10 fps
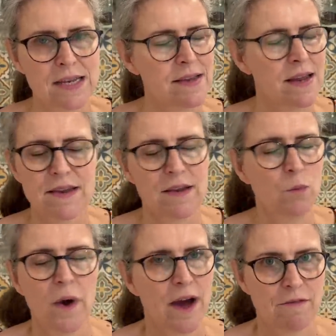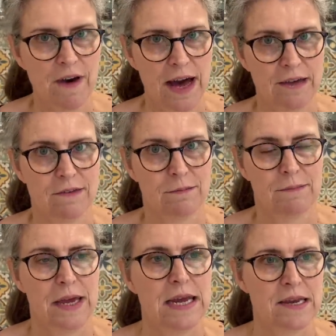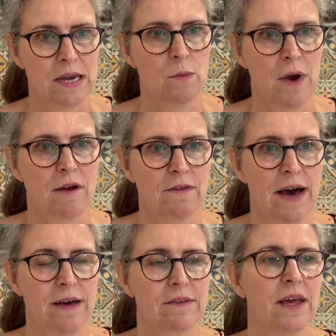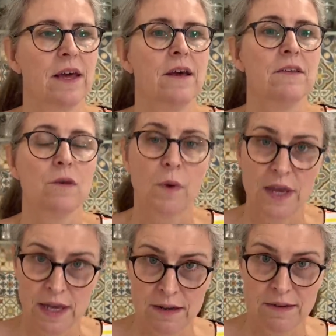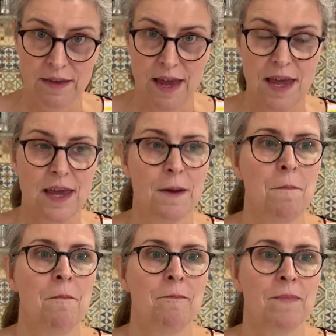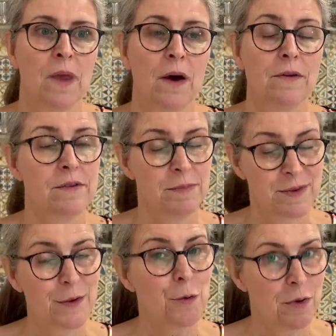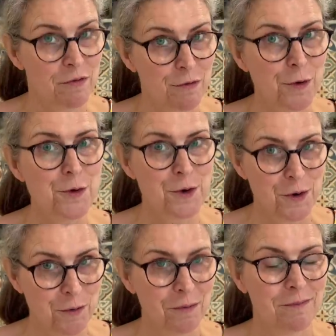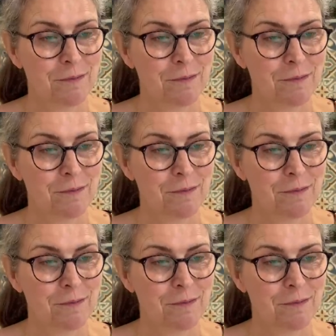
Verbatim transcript: it didn't work for us. It didn't work for us. So what you're going to see are some super frugal